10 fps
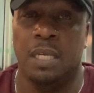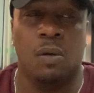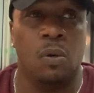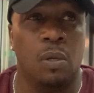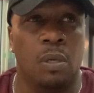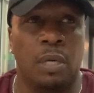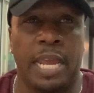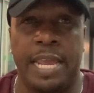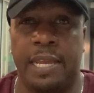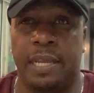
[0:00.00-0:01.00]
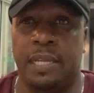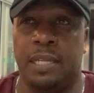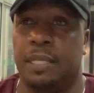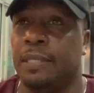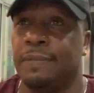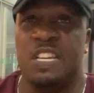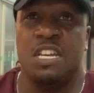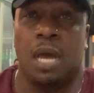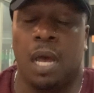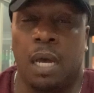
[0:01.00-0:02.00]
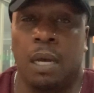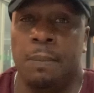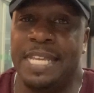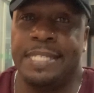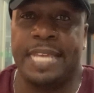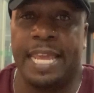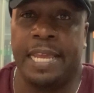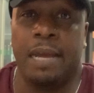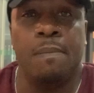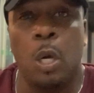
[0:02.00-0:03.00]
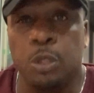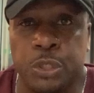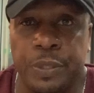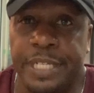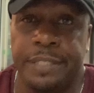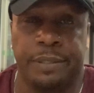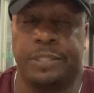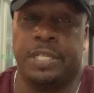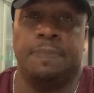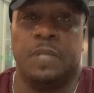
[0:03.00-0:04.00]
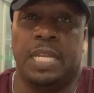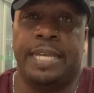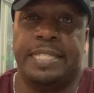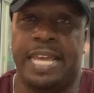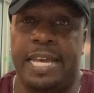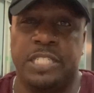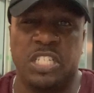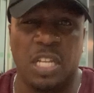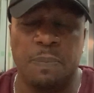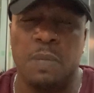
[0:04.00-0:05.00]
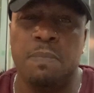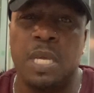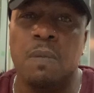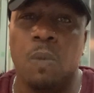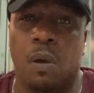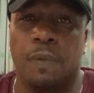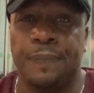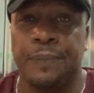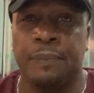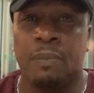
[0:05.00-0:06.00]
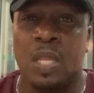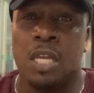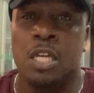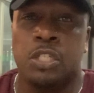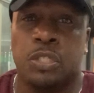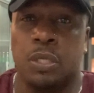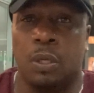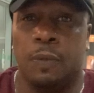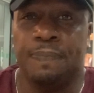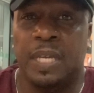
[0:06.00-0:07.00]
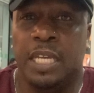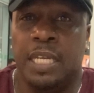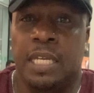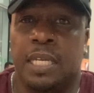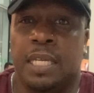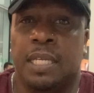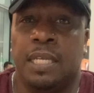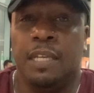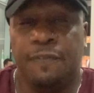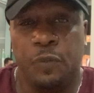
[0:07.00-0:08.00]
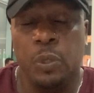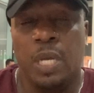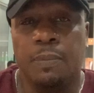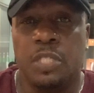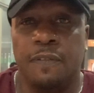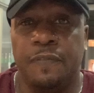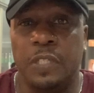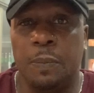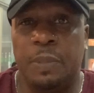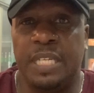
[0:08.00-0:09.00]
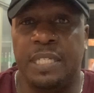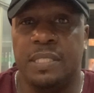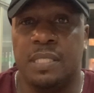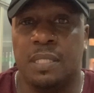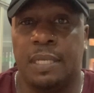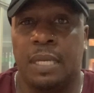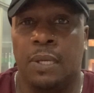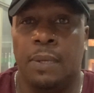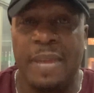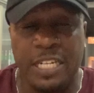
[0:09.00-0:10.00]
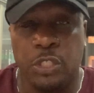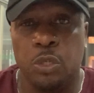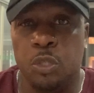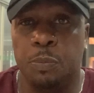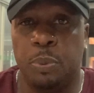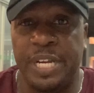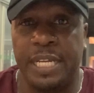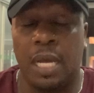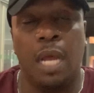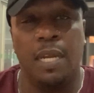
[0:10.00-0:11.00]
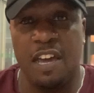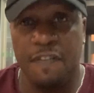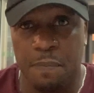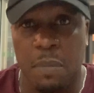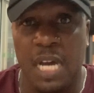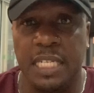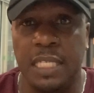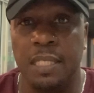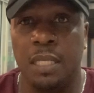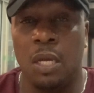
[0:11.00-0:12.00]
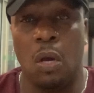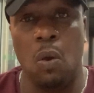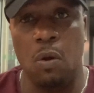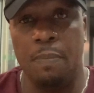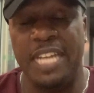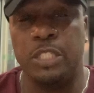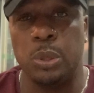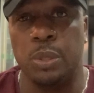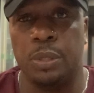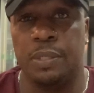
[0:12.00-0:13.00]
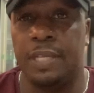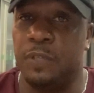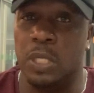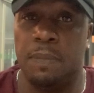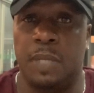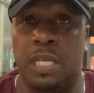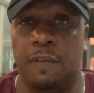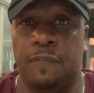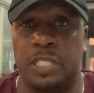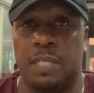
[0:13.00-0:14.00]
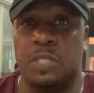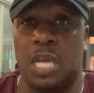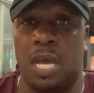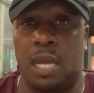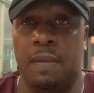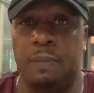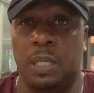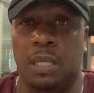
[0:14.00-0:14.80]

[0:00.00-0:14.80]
or a let's say a Motrin or something like that, just something minimal. So if you come to the Philippines, make sure you bring enough money, or make sure if you're going to be here for some time,